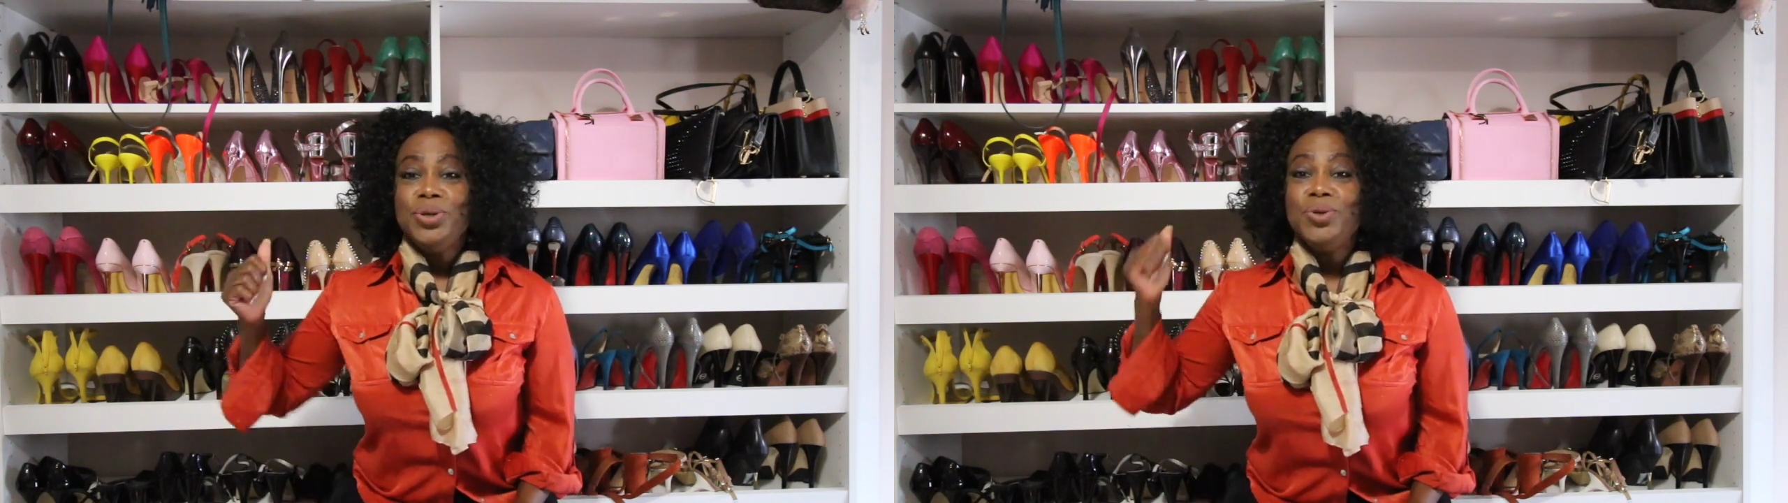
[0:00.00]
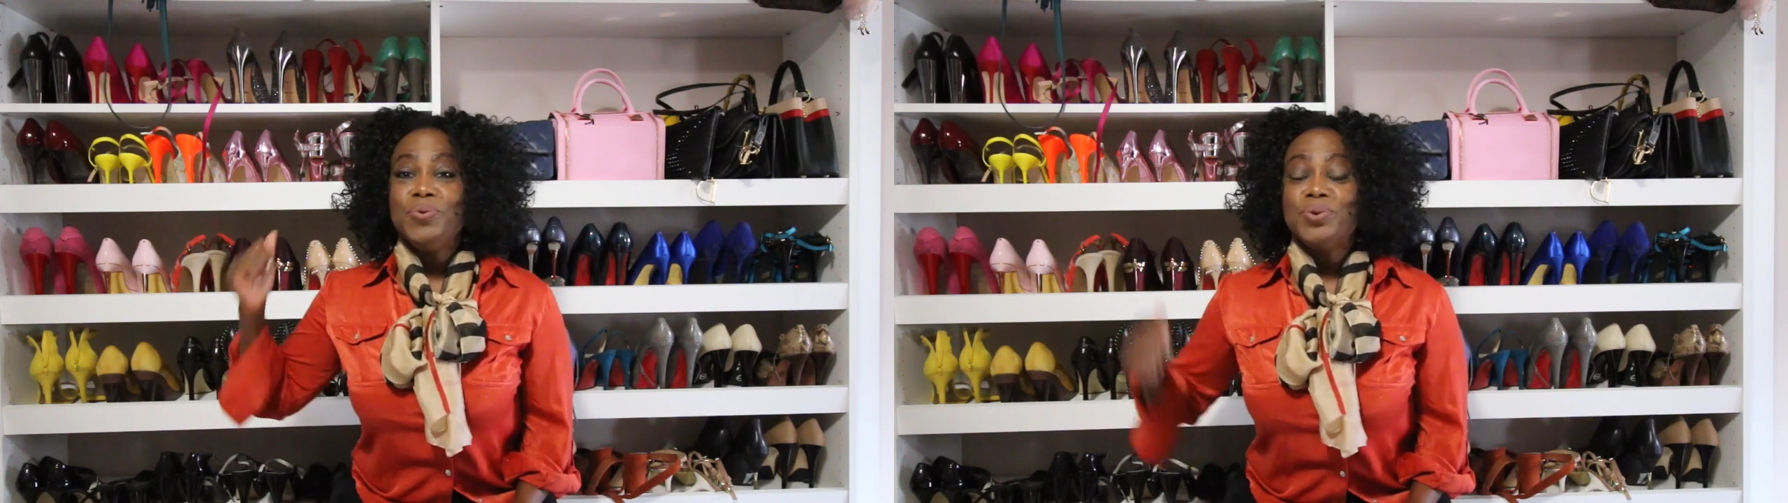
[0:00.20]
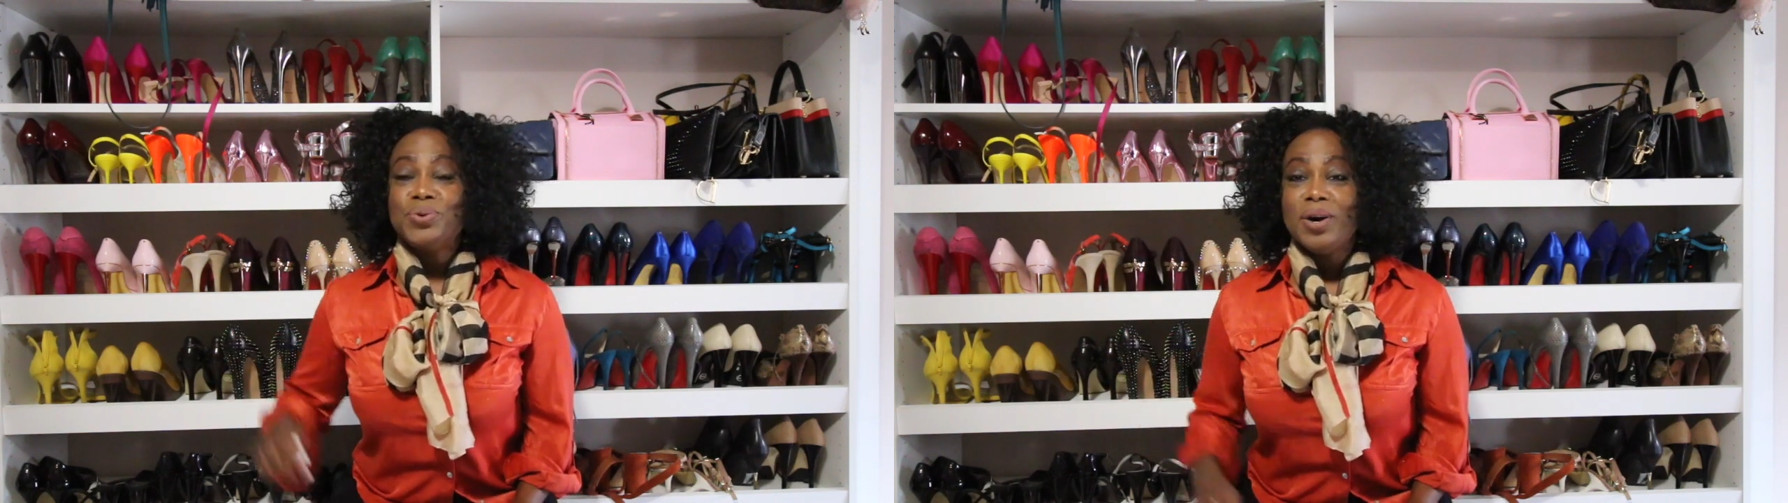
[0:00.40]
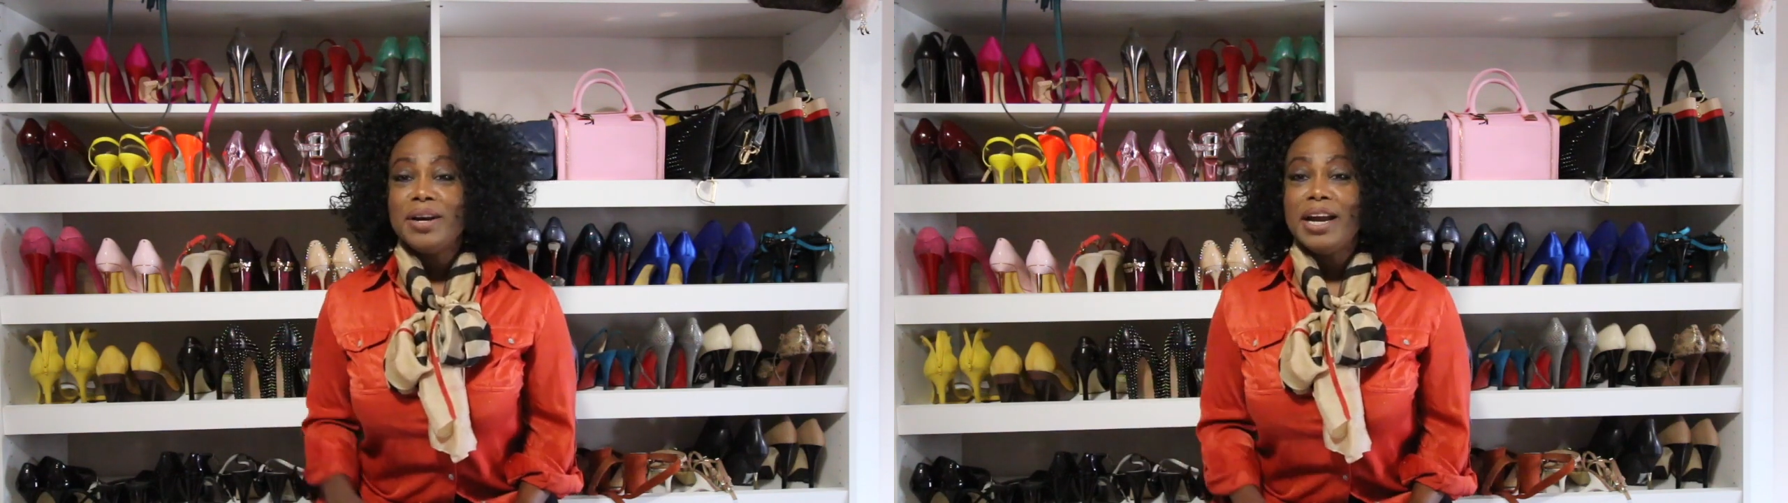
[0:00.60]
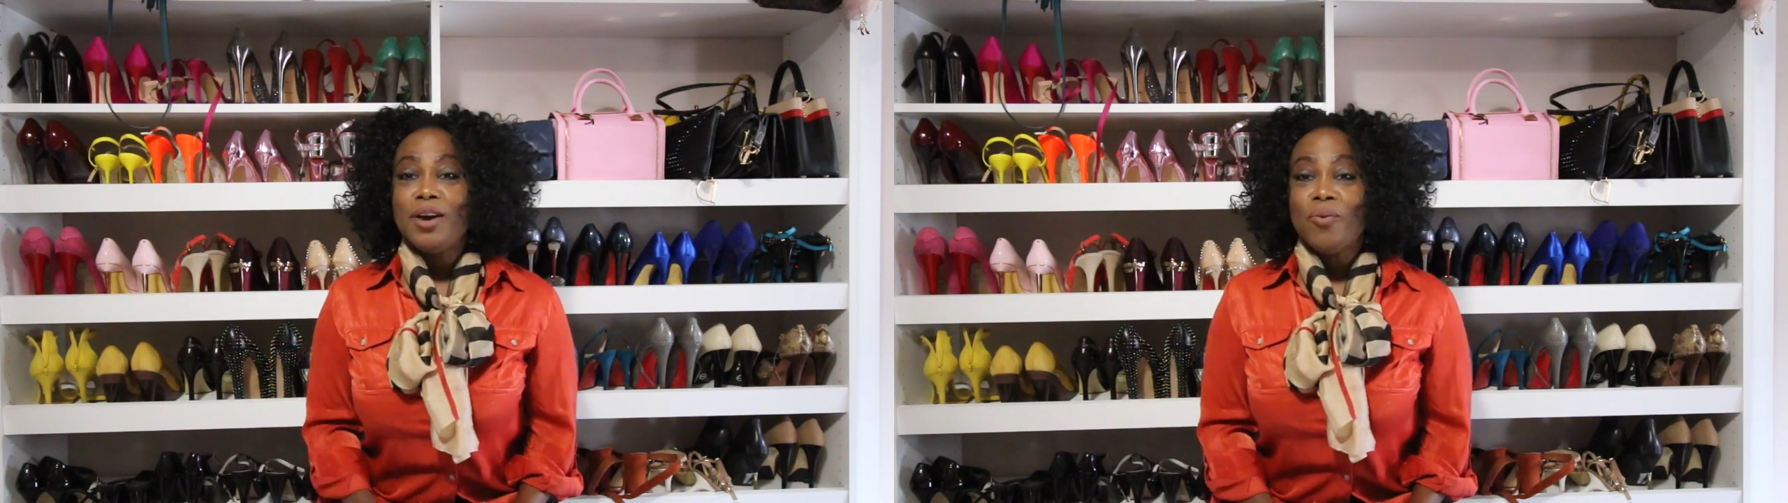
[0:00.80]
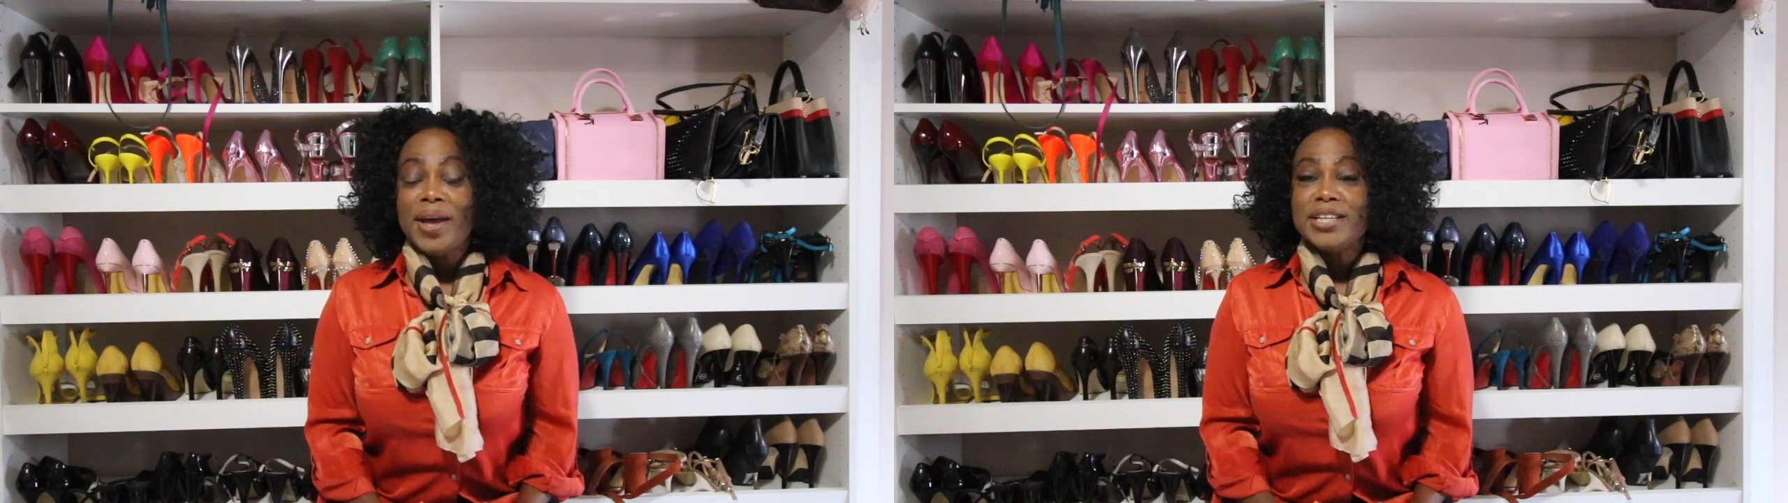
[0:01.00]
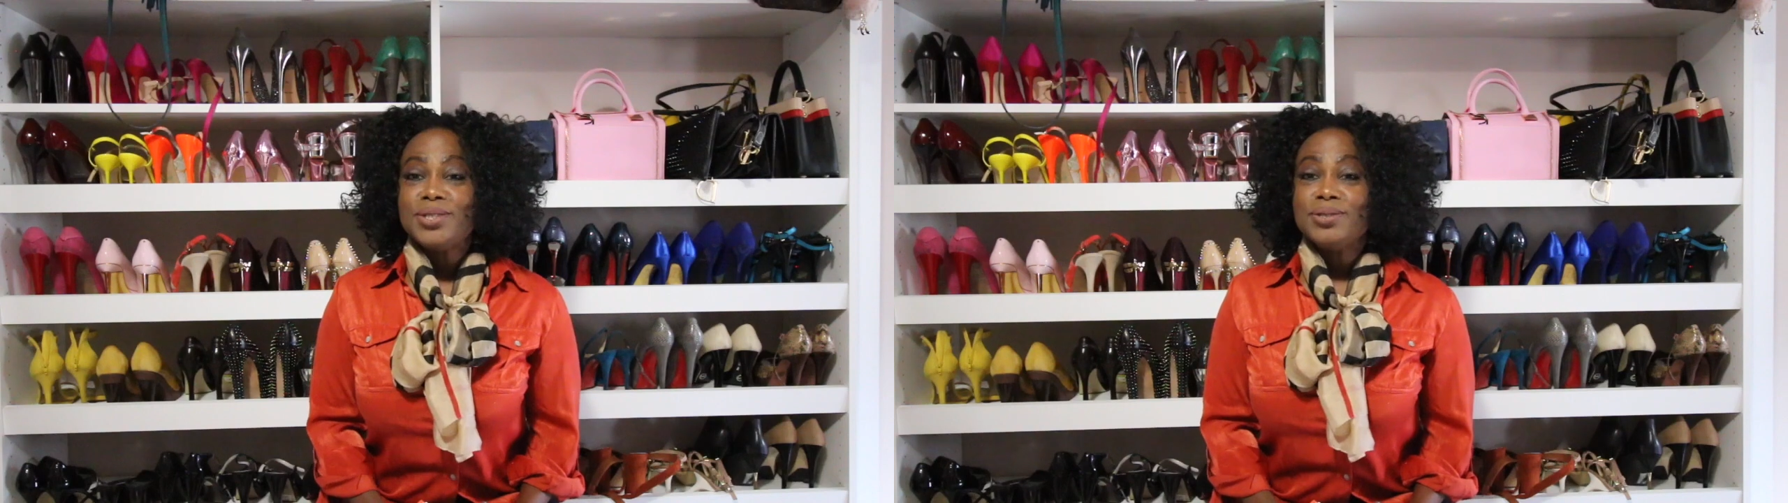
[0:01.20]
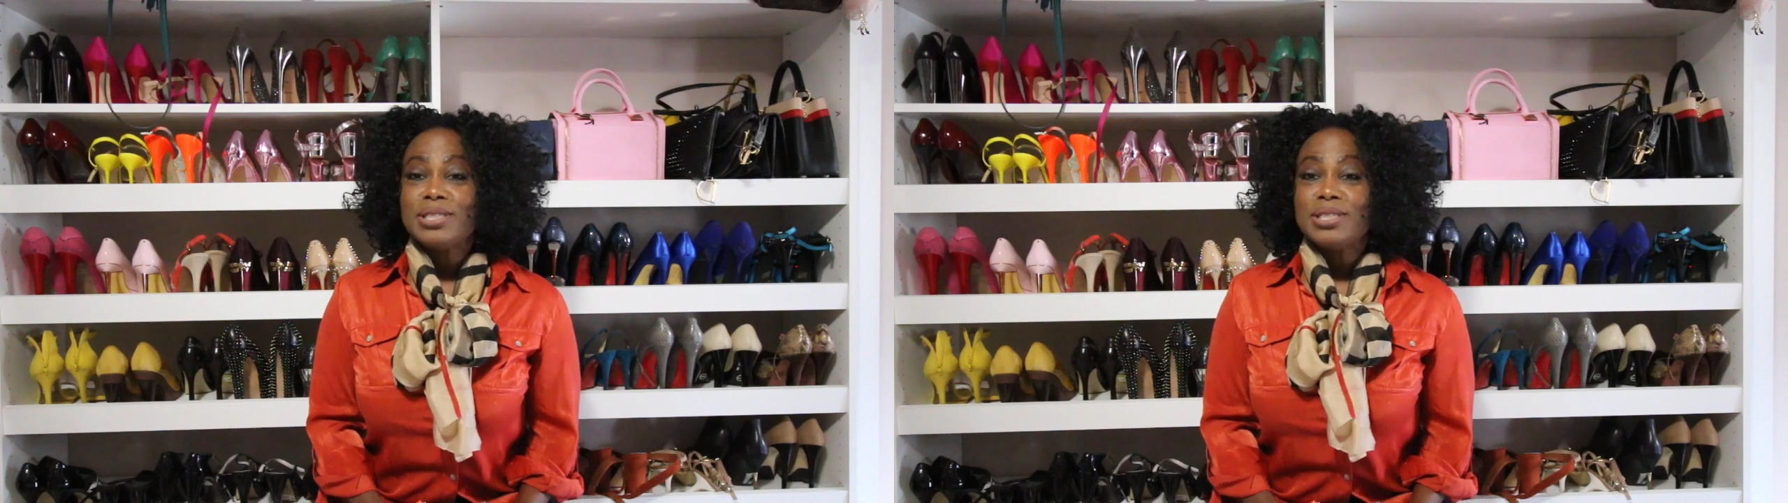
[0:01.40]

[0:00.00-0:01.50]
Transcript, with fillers: you will run away to